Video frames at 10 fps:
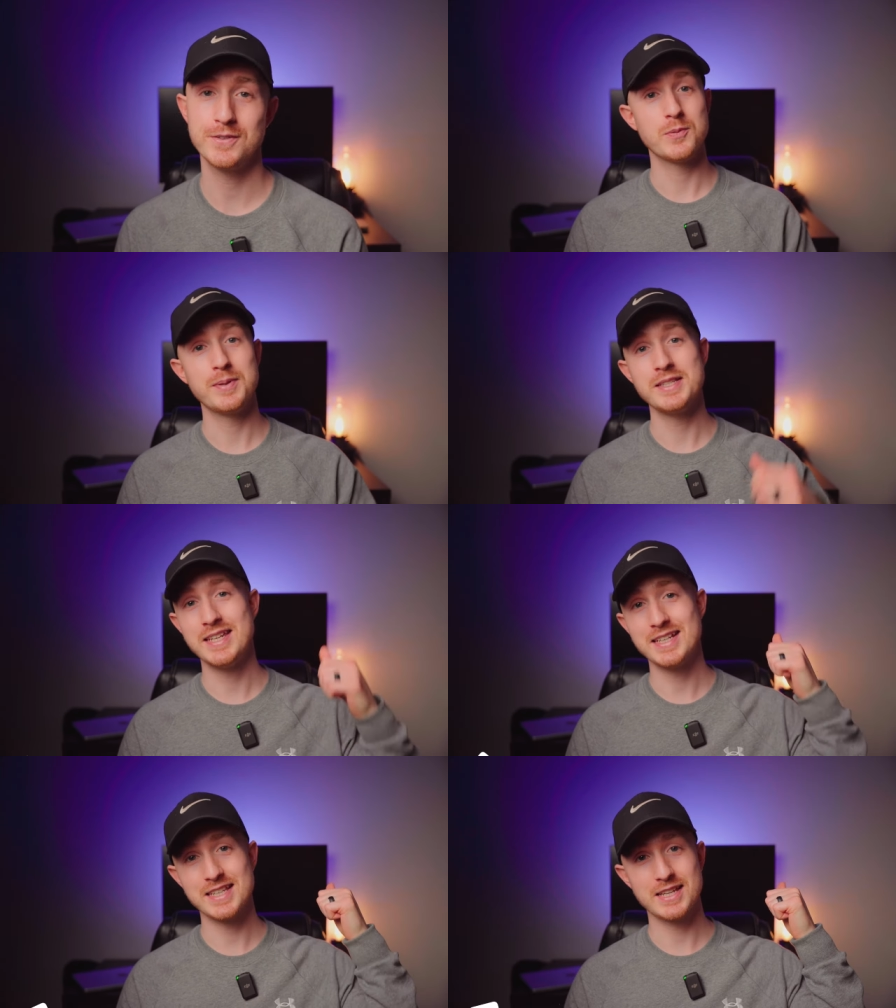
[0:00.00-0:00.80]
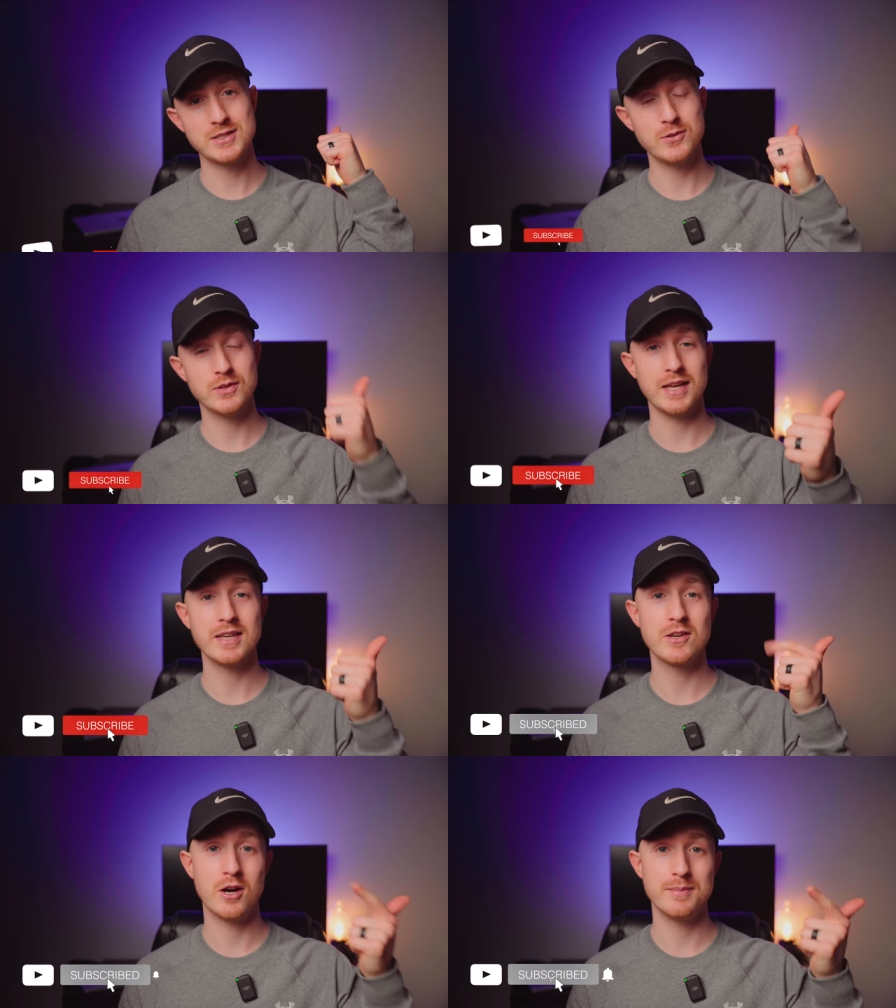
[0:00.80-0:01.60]
So please take a second to
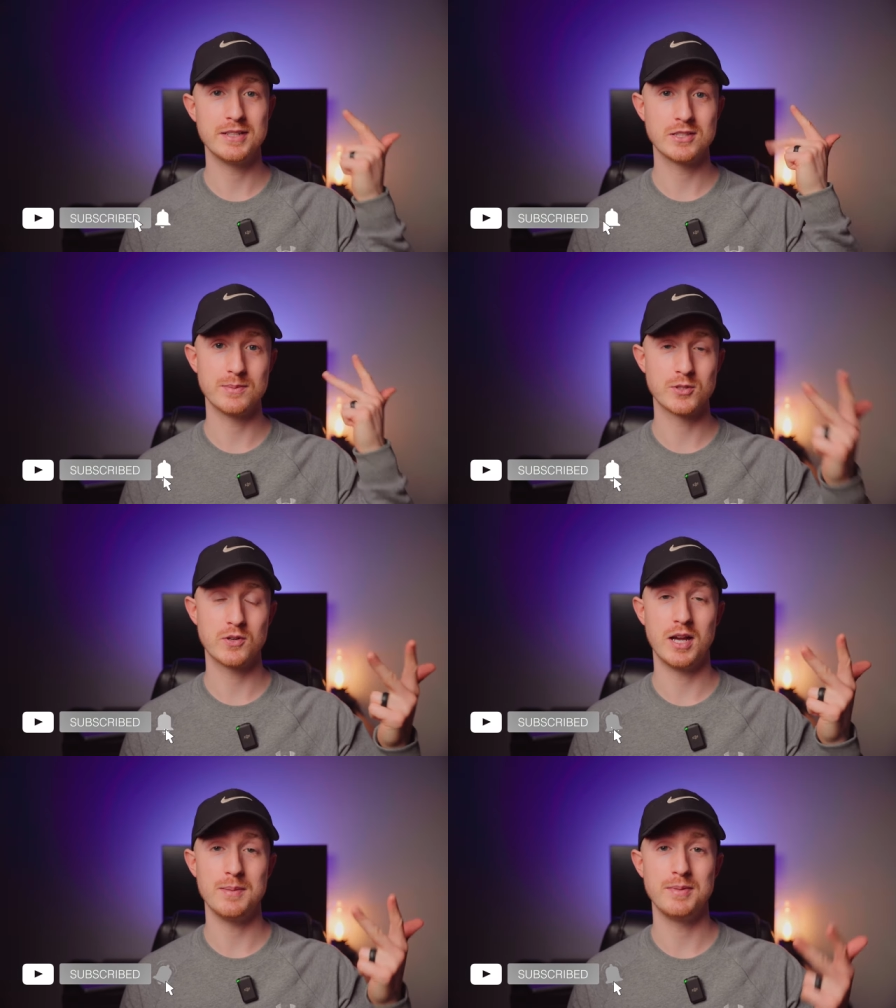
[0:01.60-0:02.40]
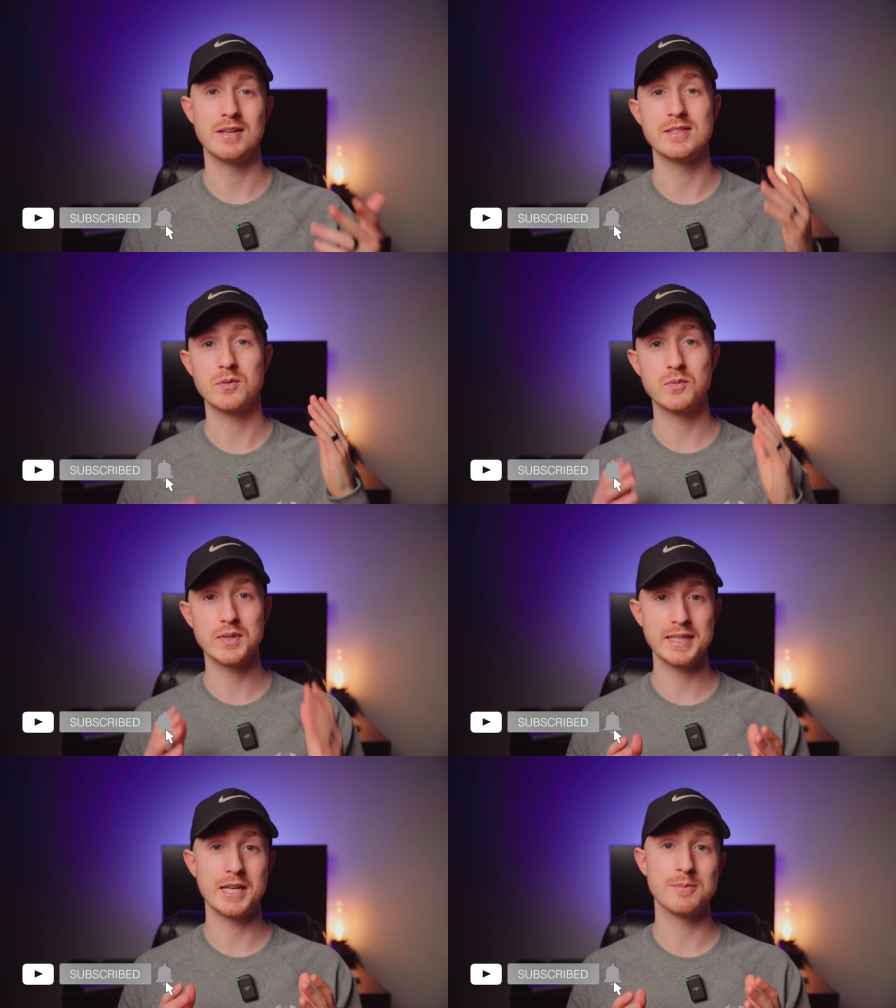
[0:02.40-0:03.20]
like, comment, and subscribe, because it
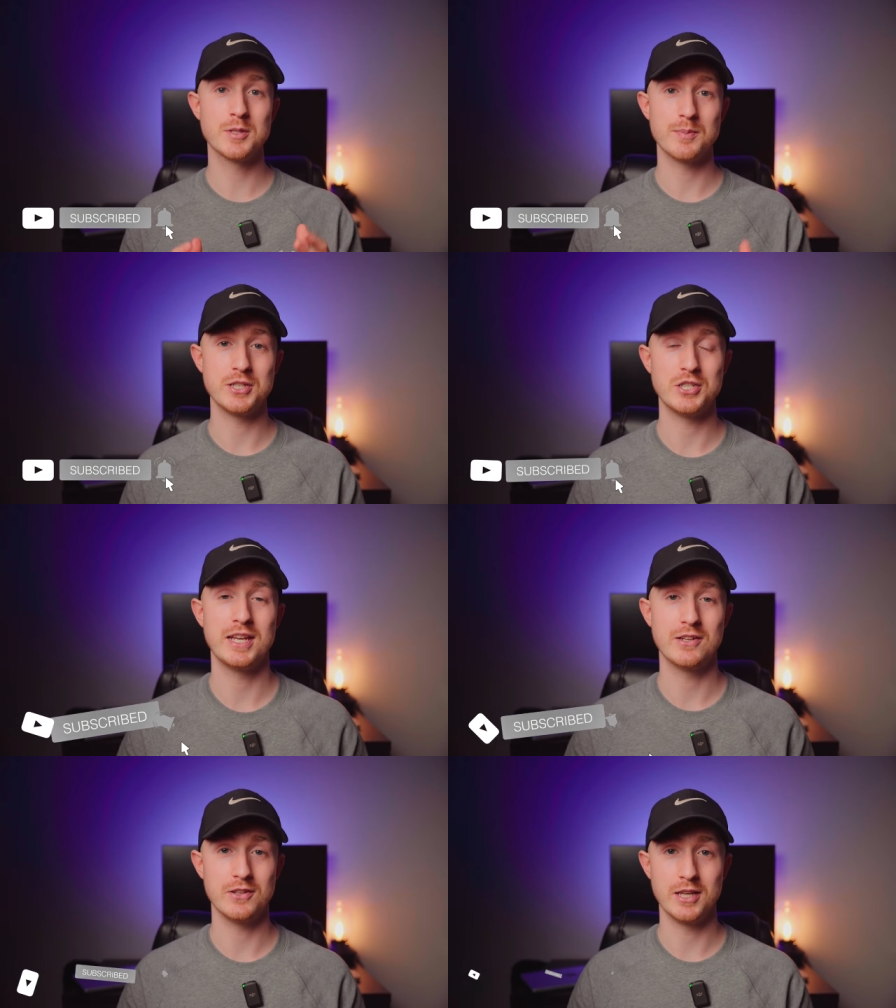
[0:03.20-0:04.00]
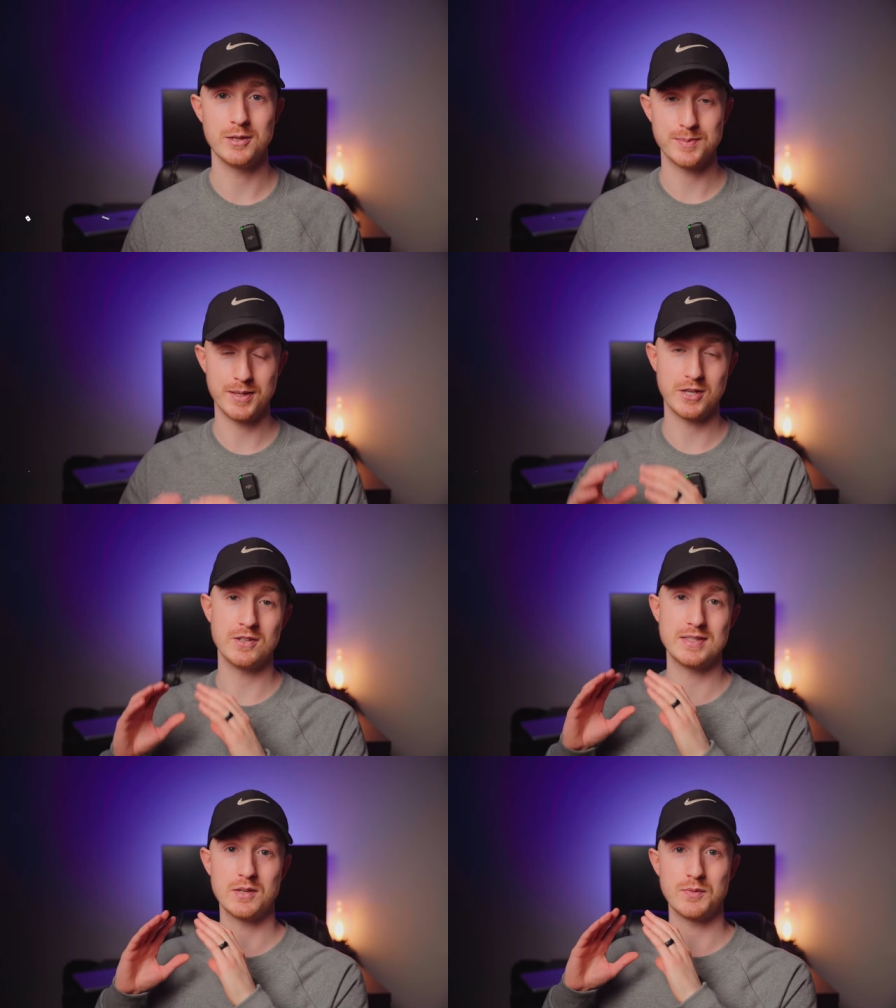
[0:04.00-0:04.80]
really helps out my channel and helps my
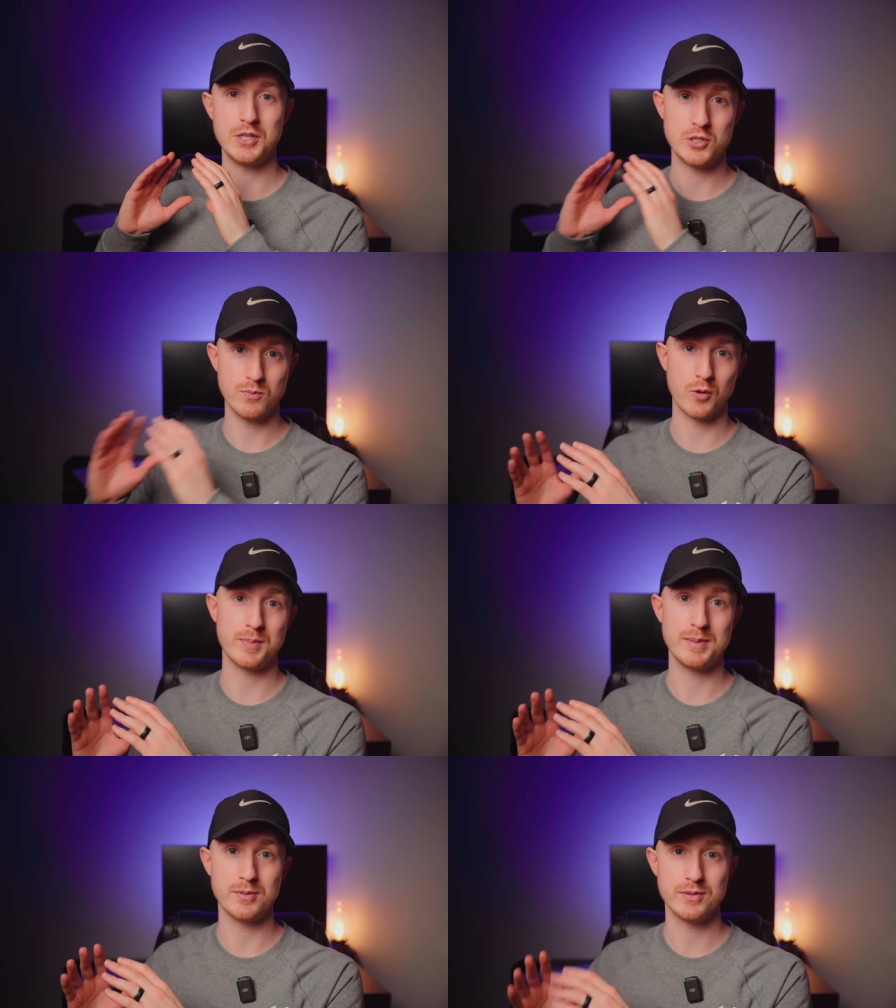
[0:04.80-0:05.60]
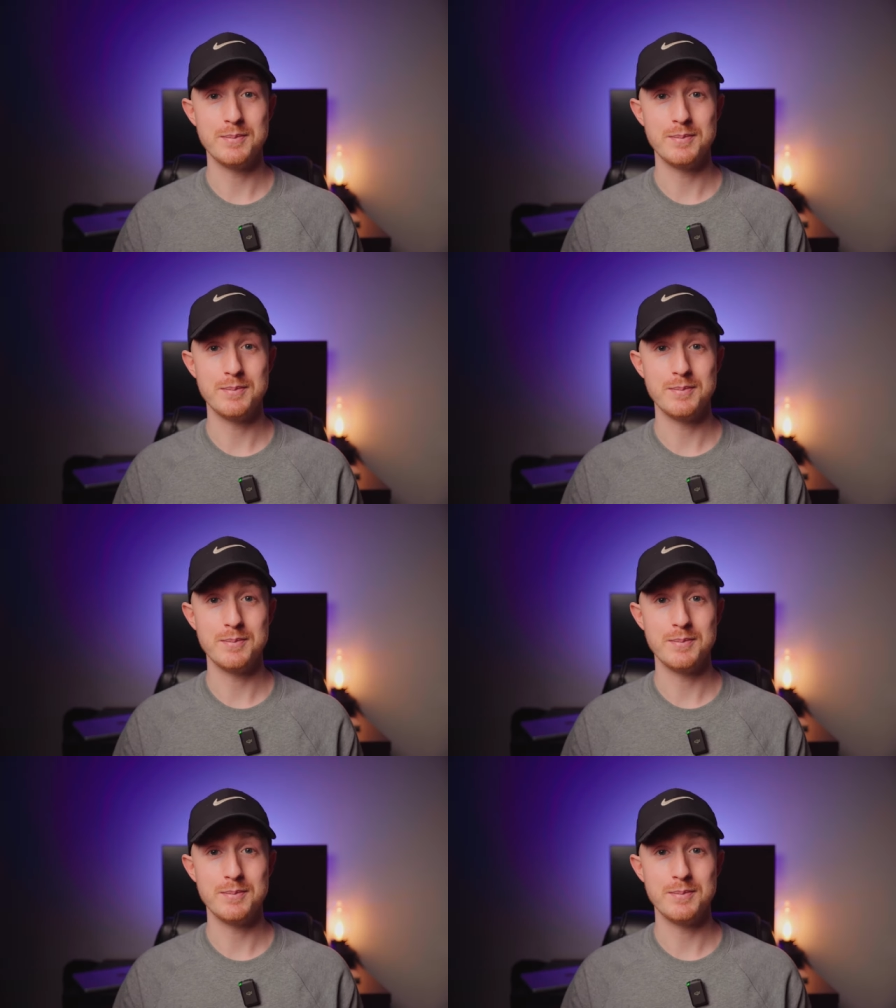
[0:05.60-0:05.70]
content reach more people.